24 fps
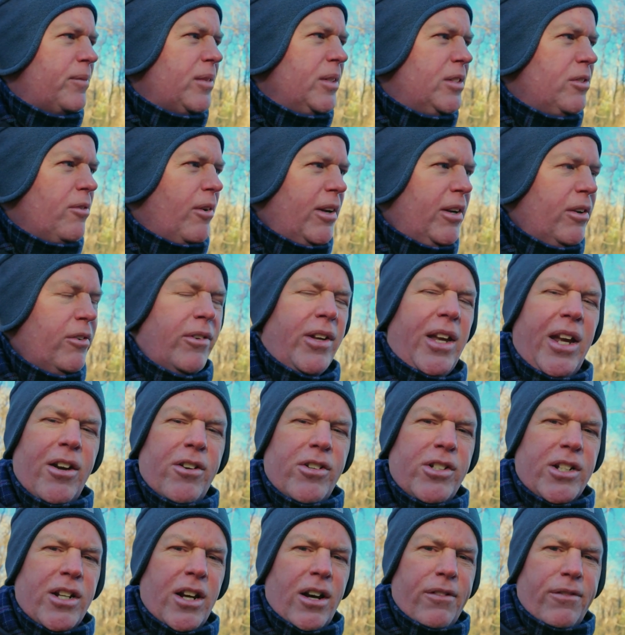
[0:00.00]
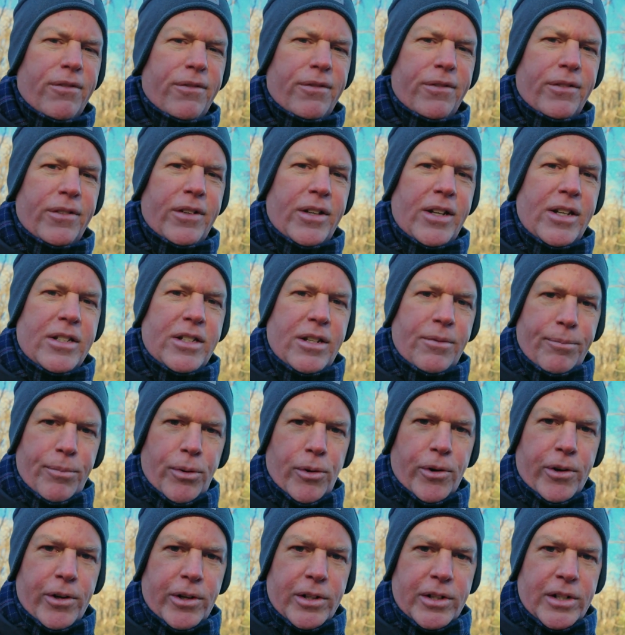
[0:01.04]
So I know gear stuff is
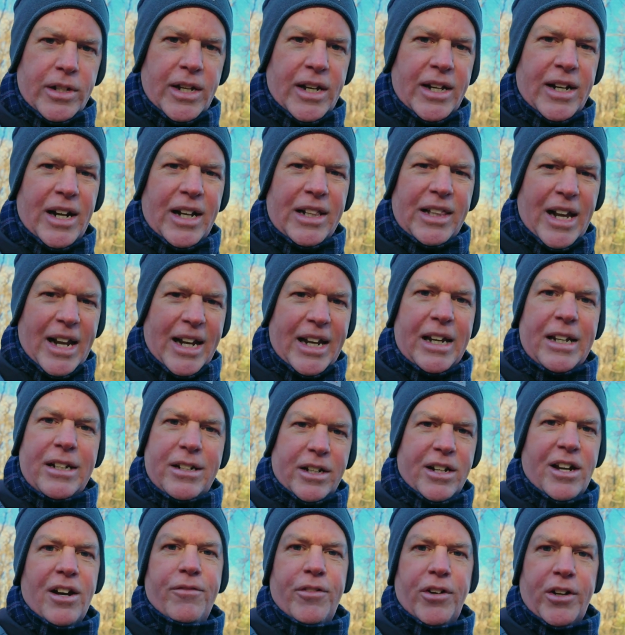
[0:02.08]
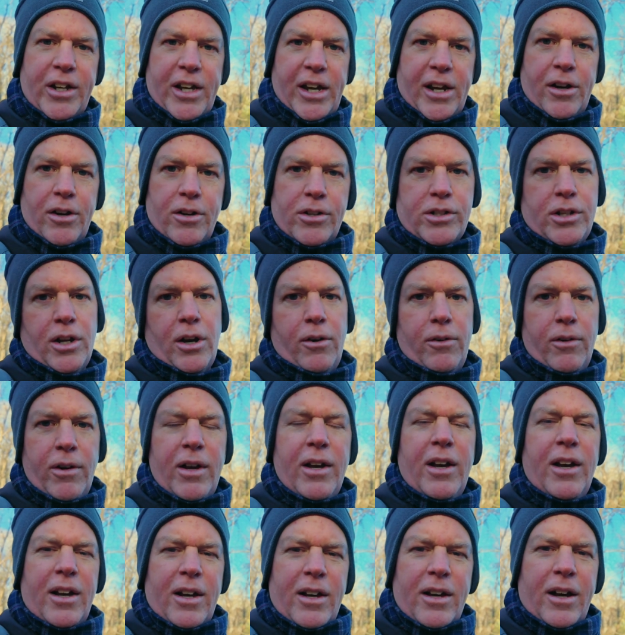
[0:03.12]
important, and I like to cover gear, so
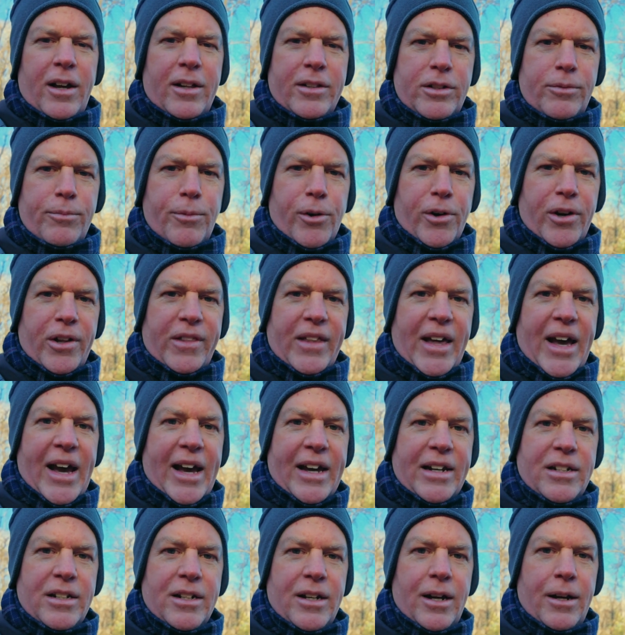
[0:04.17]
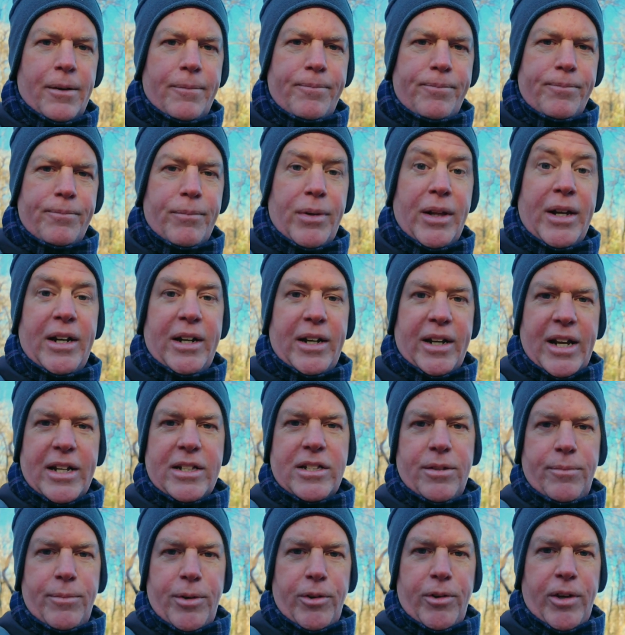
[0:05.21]
I'll do more of that. Planning to get
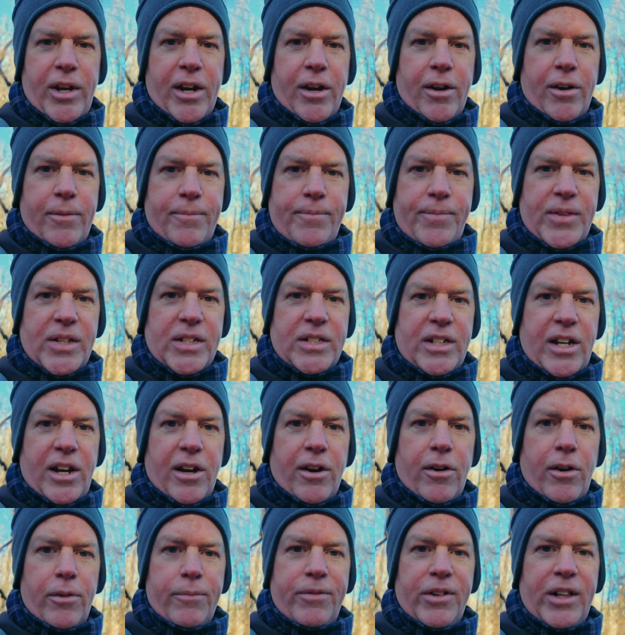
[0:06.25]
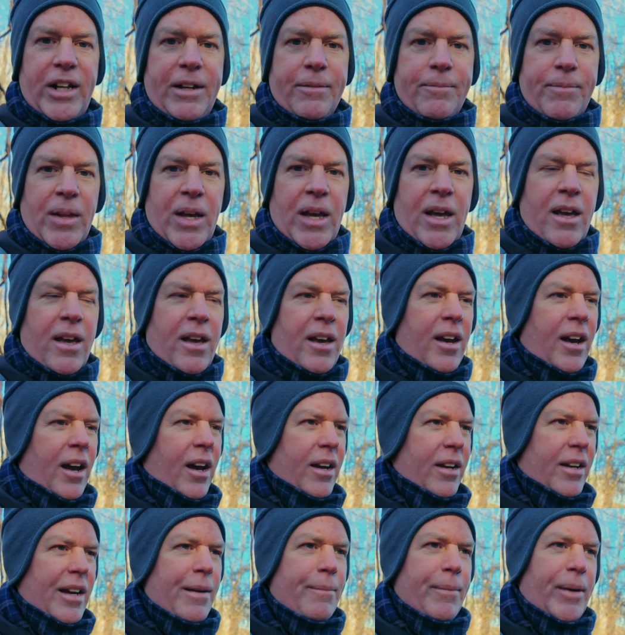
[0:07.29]
some new gear this year, hopefully.
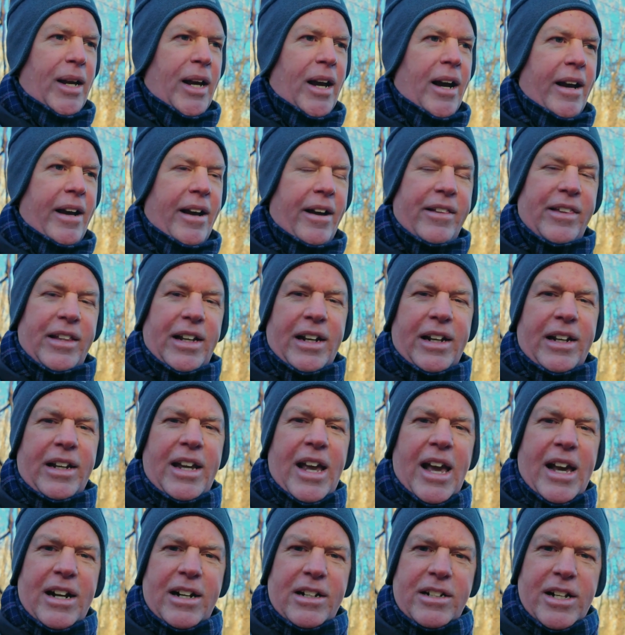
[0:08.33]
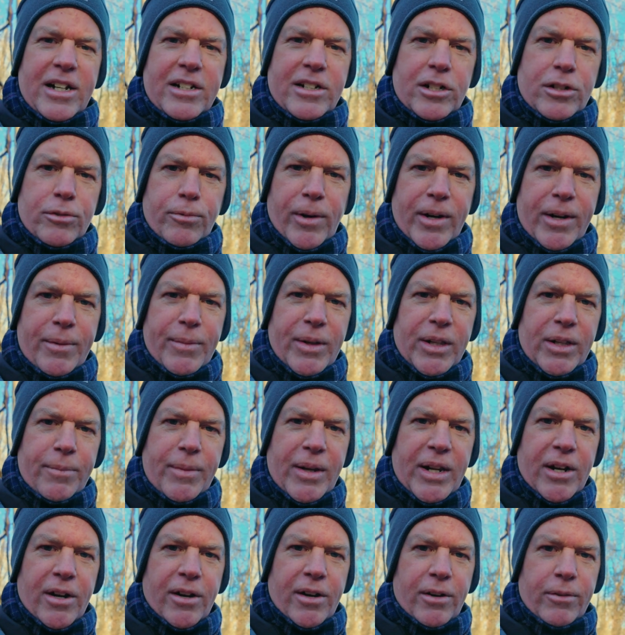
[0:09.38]
I got my eye on the Canon 10 to 20
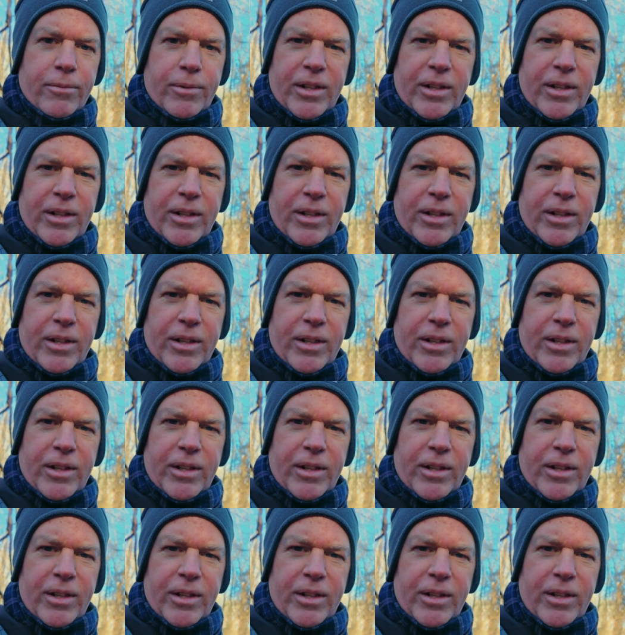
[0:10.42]
millimeter.